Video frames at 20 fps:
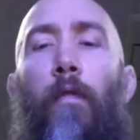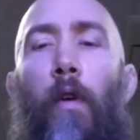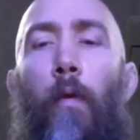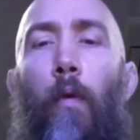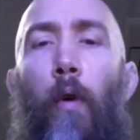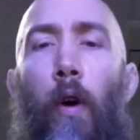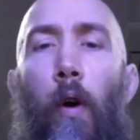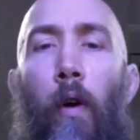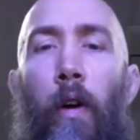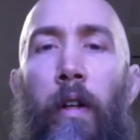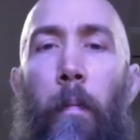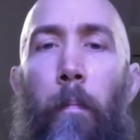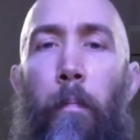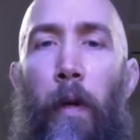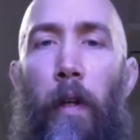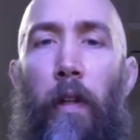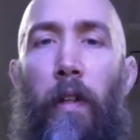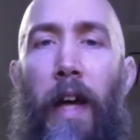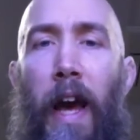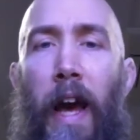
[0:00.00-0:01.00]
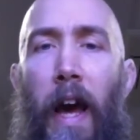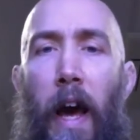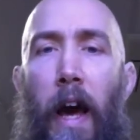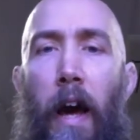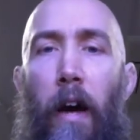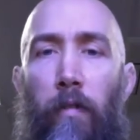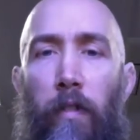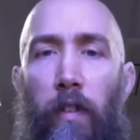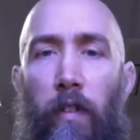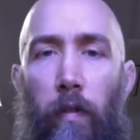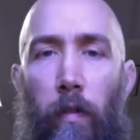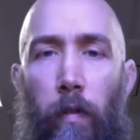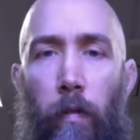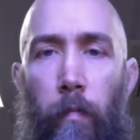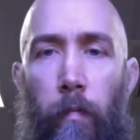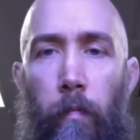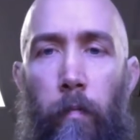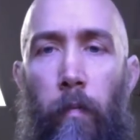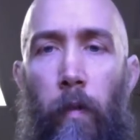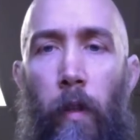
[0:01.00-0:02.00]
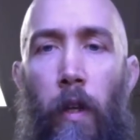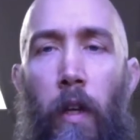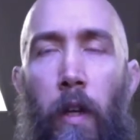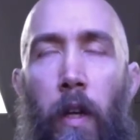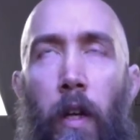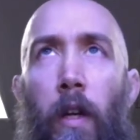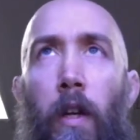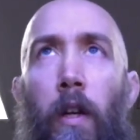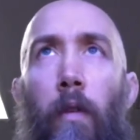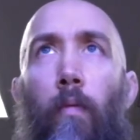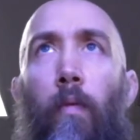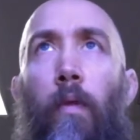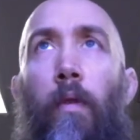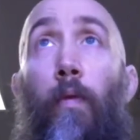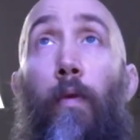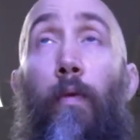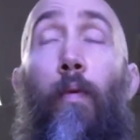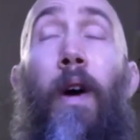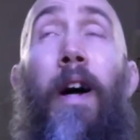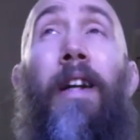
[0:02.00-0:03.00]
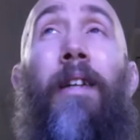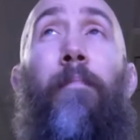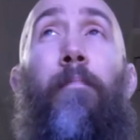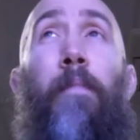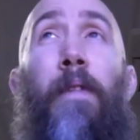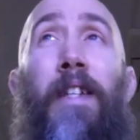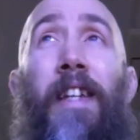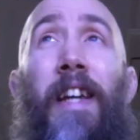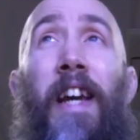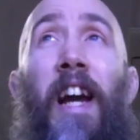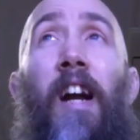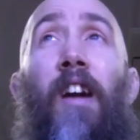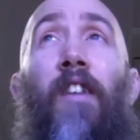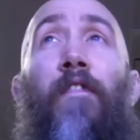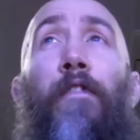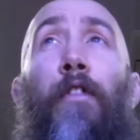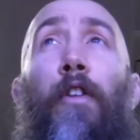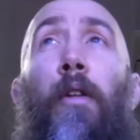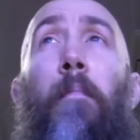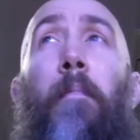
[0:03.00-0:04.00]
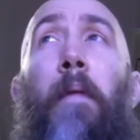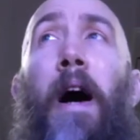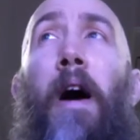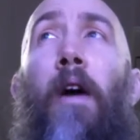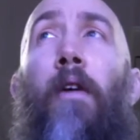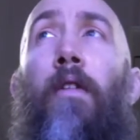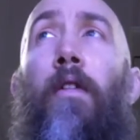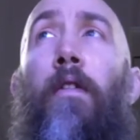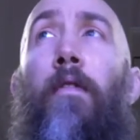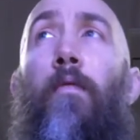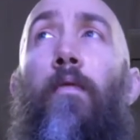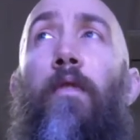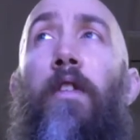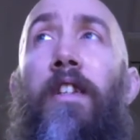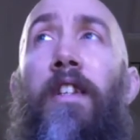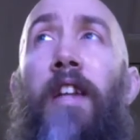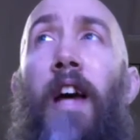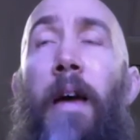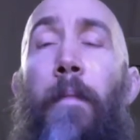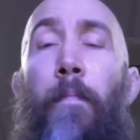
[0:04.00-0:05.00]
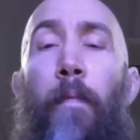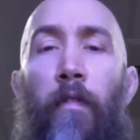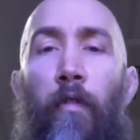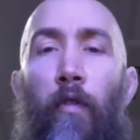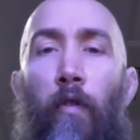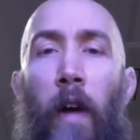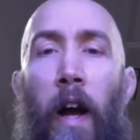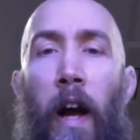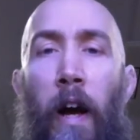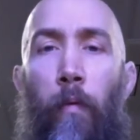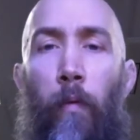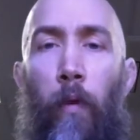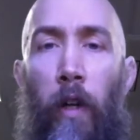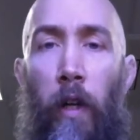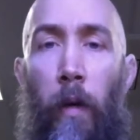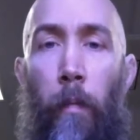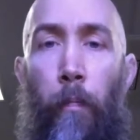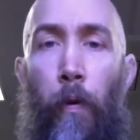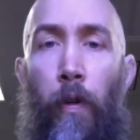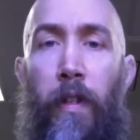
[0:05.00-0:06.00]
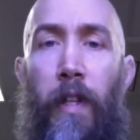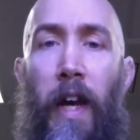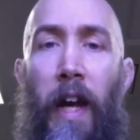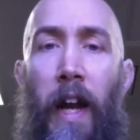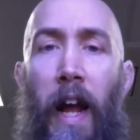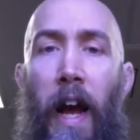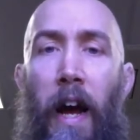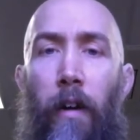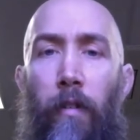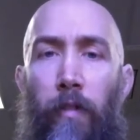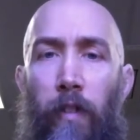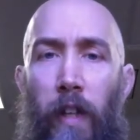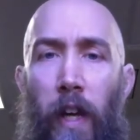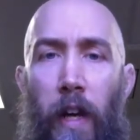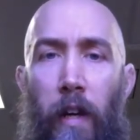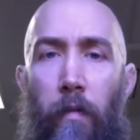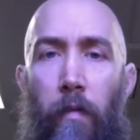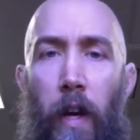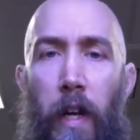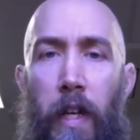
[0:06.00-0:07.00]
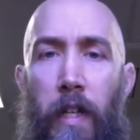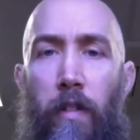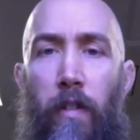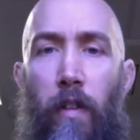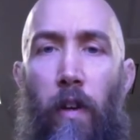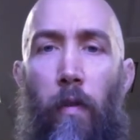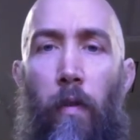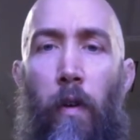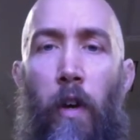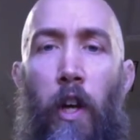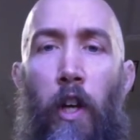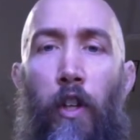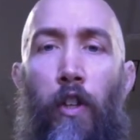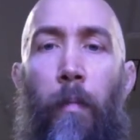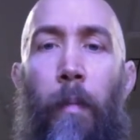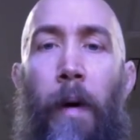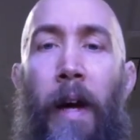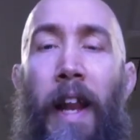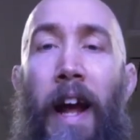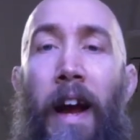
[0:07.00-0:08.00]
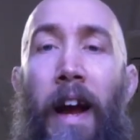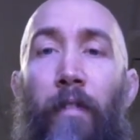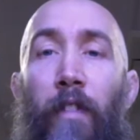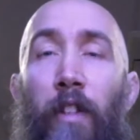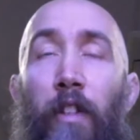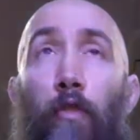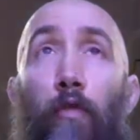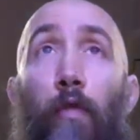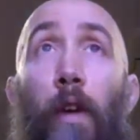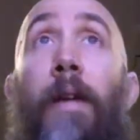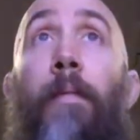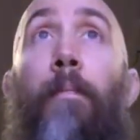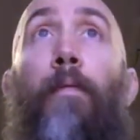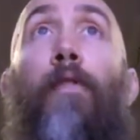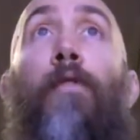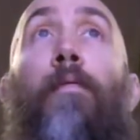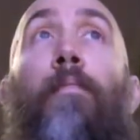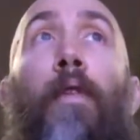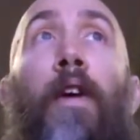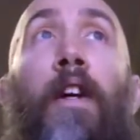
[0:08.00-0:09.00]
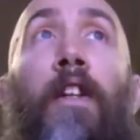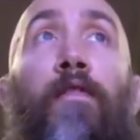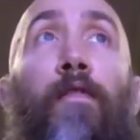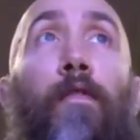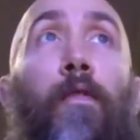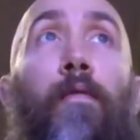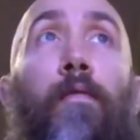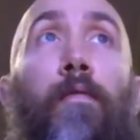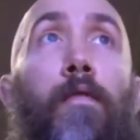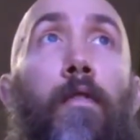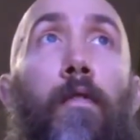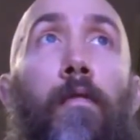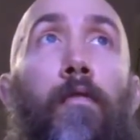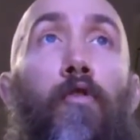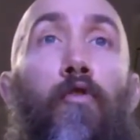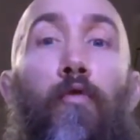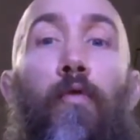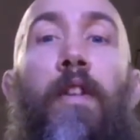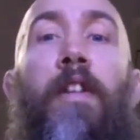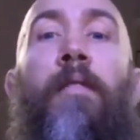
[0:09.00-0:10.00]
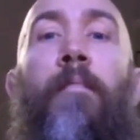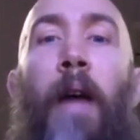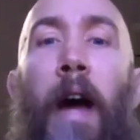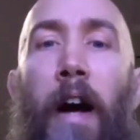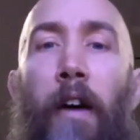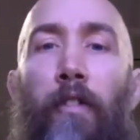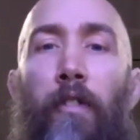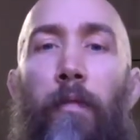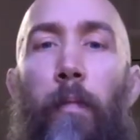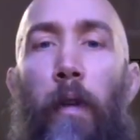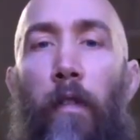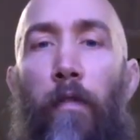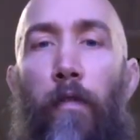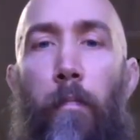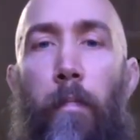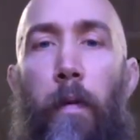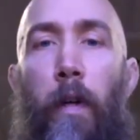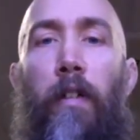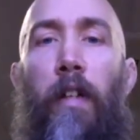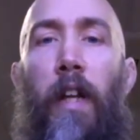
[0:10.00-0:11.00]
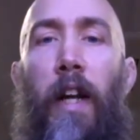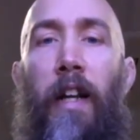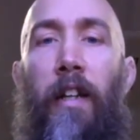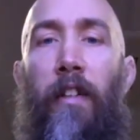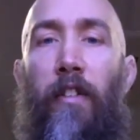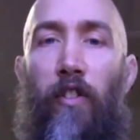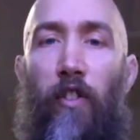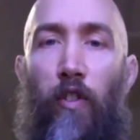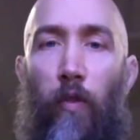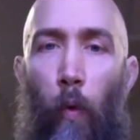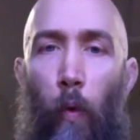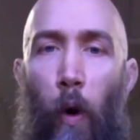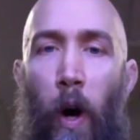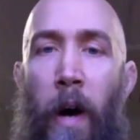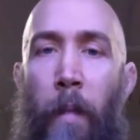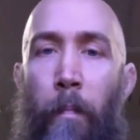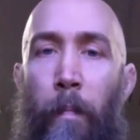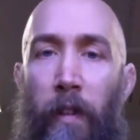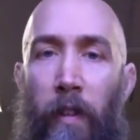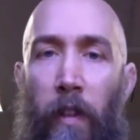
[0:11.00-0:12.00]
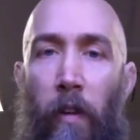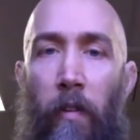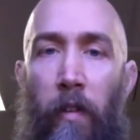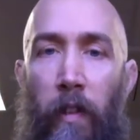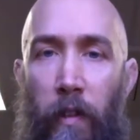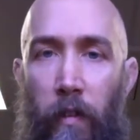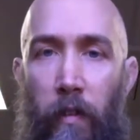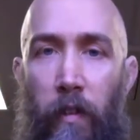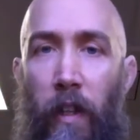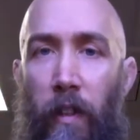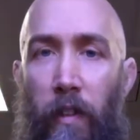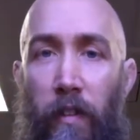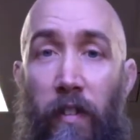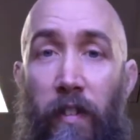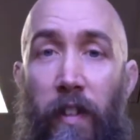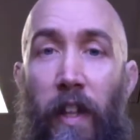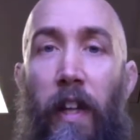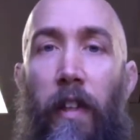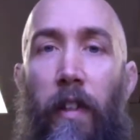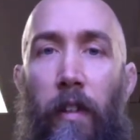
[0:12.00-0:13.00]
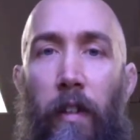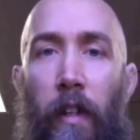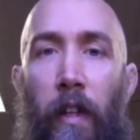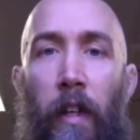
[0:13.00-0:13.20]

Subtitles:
we were going to build a house, we would want to be careful about the type of ground we're going to put that house on, right? So you might have these great blueprints for your dream house, but if you build it on a swamp, it's going to sink.